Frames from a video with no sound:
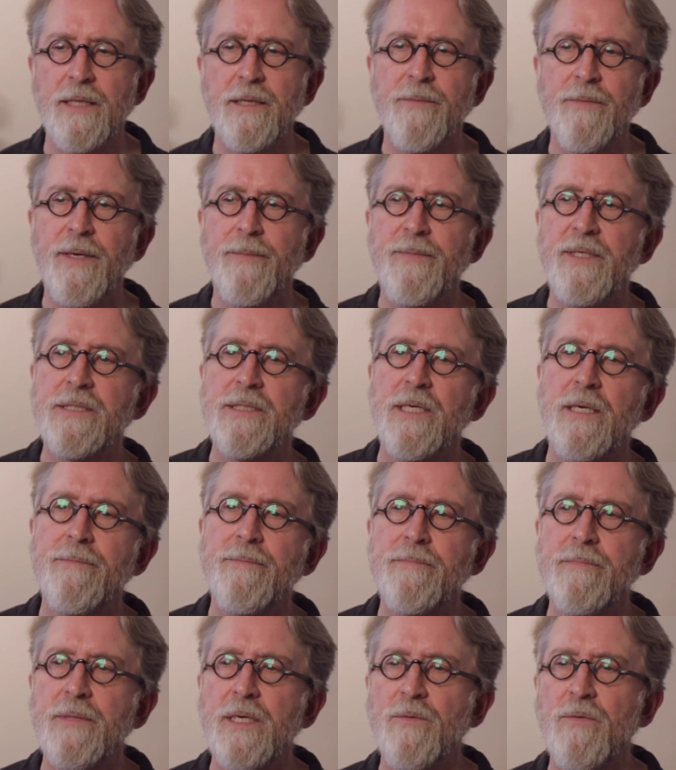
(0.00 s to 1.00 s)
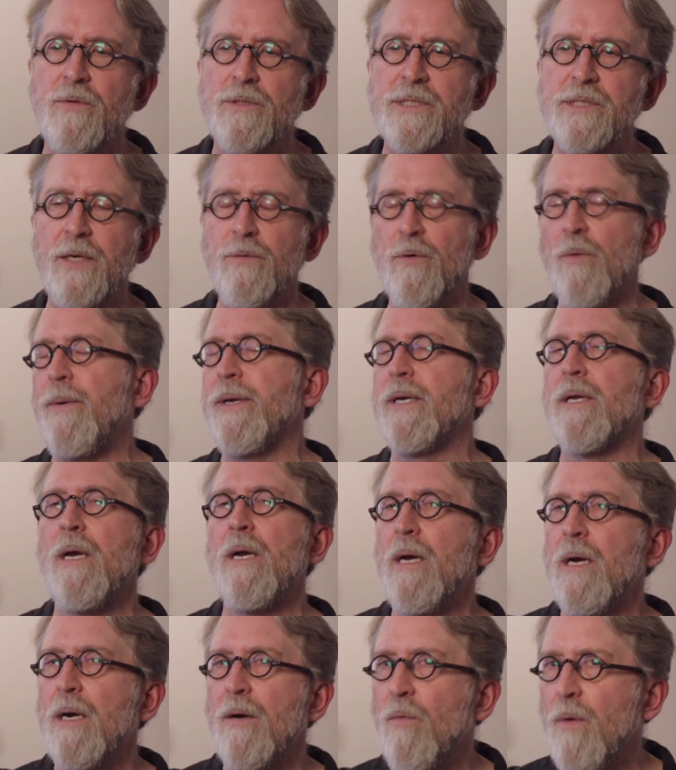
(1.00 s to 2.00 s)
There may be some that will say, well, but
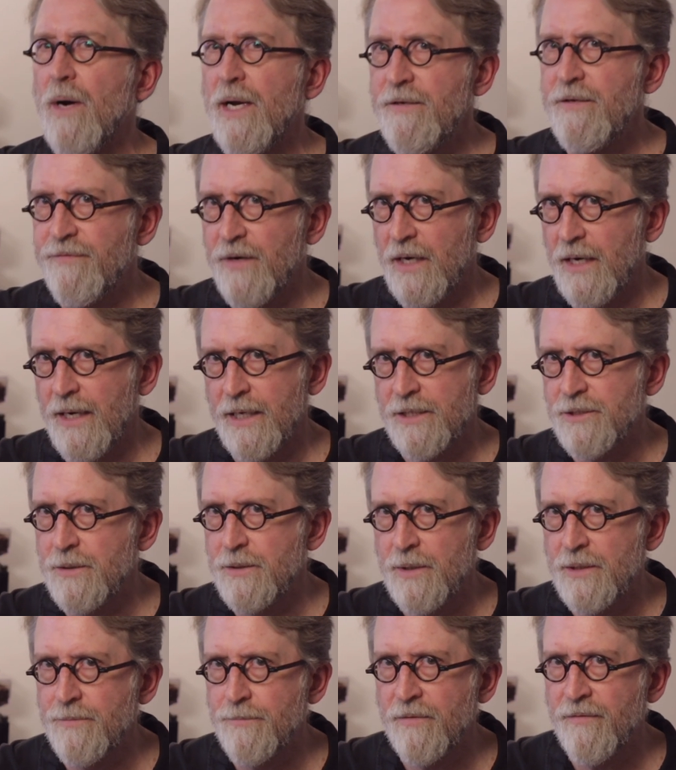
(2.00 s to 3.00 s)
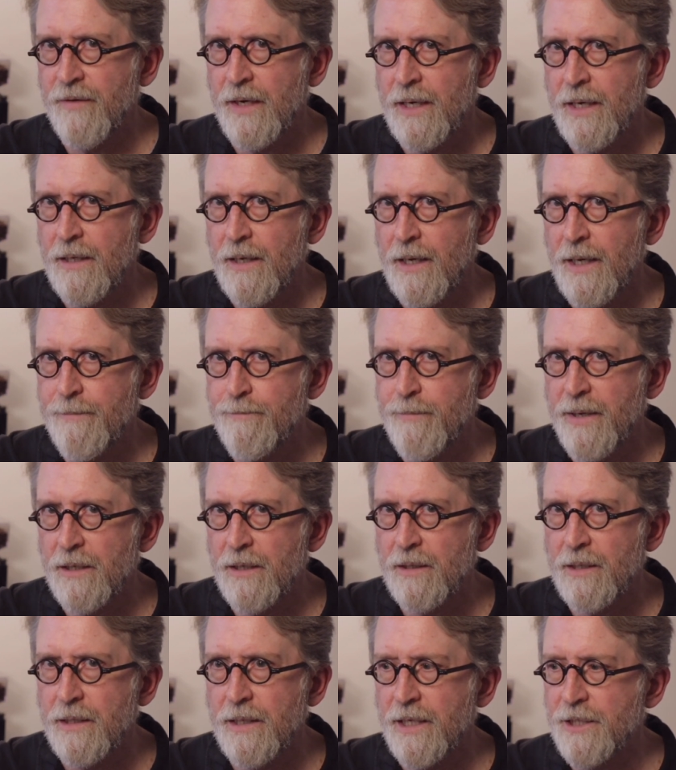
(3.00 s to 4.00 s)
Wi-Fi actually can provide a
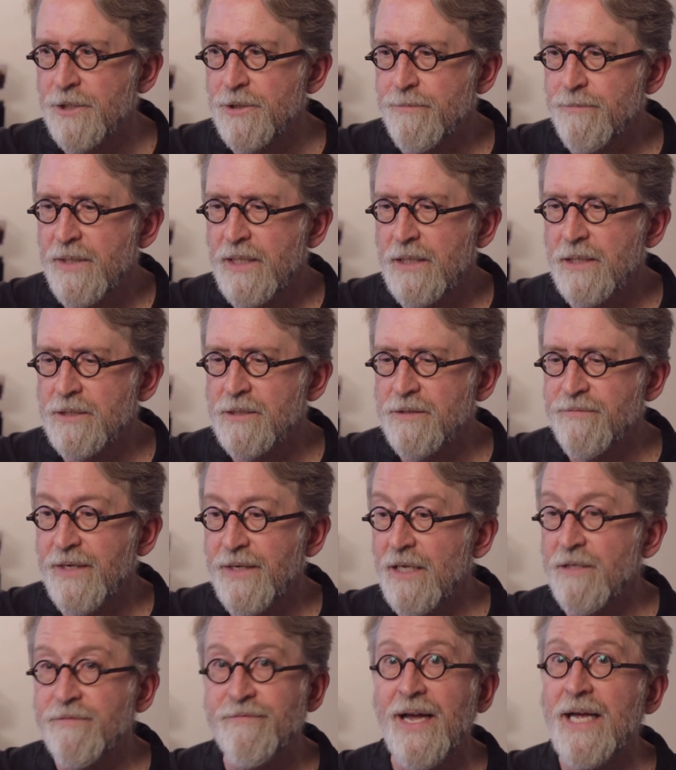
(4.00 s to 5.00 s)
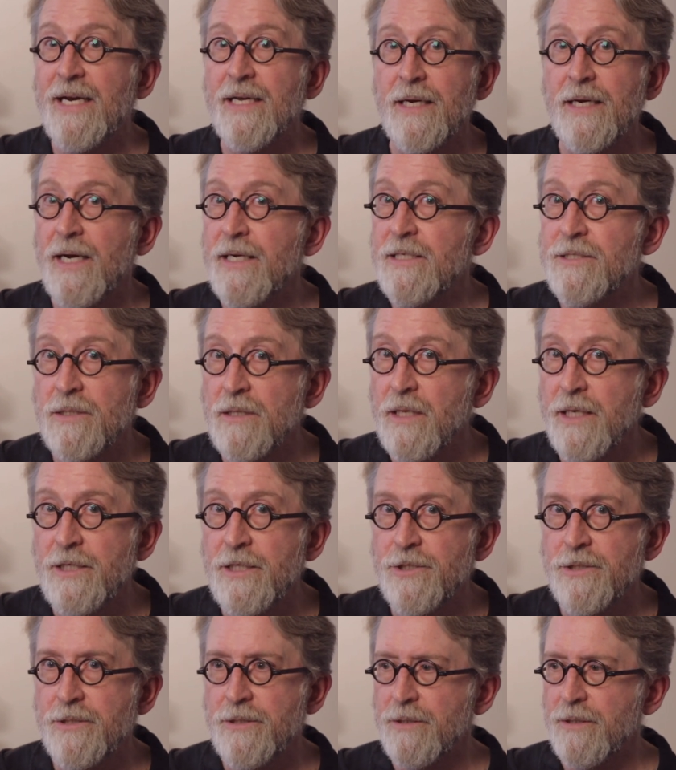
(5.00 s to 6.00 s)
better connection because of galvanic isolation.